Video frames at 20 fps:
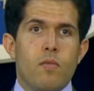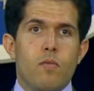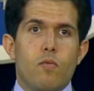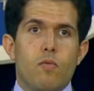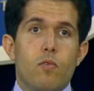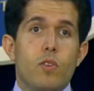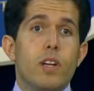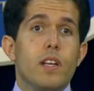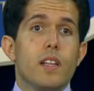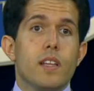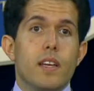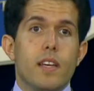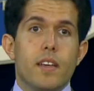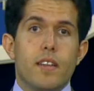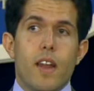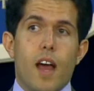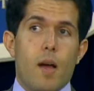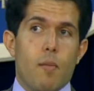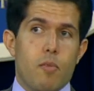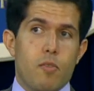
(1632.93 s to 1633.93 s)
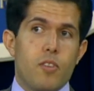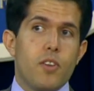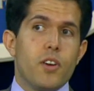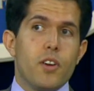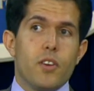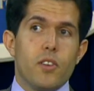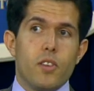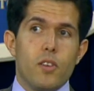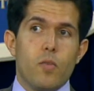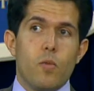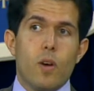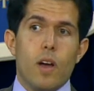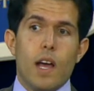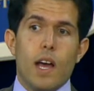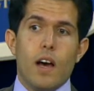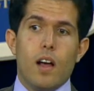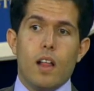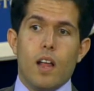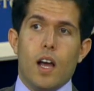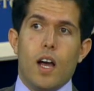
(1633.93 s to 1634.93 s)
really not particularly
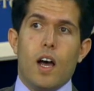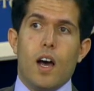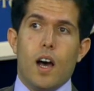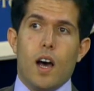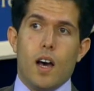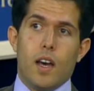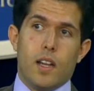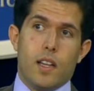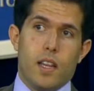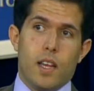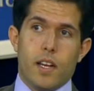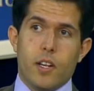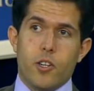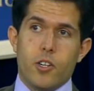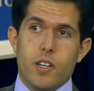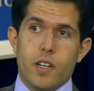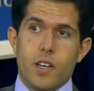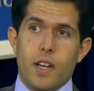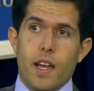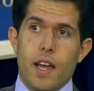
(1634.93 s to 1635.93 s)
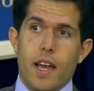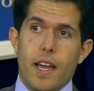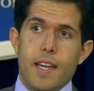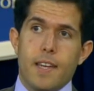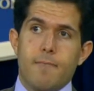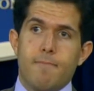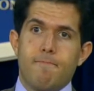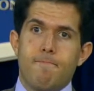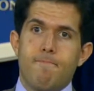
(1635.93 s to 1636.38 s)
well on Election Day,